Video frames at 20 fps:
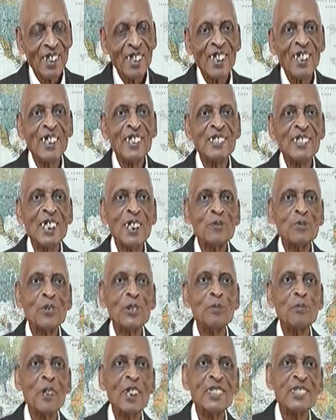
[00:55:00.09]
And that's when the
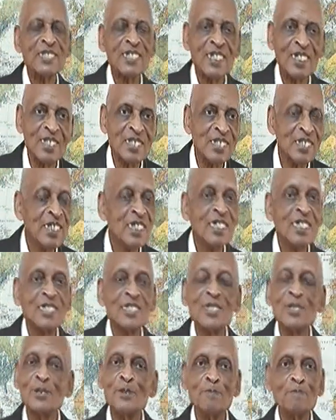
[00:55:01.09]
rest of a year,
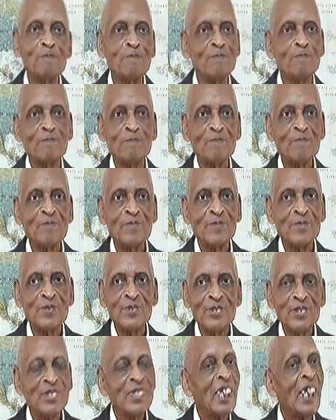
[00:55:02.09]
so
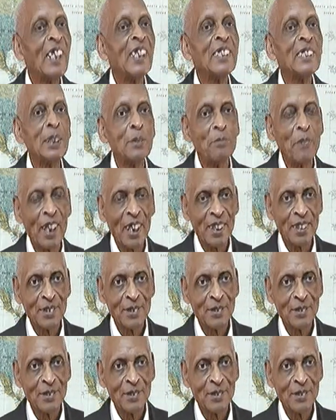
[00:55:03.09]
you can't get back.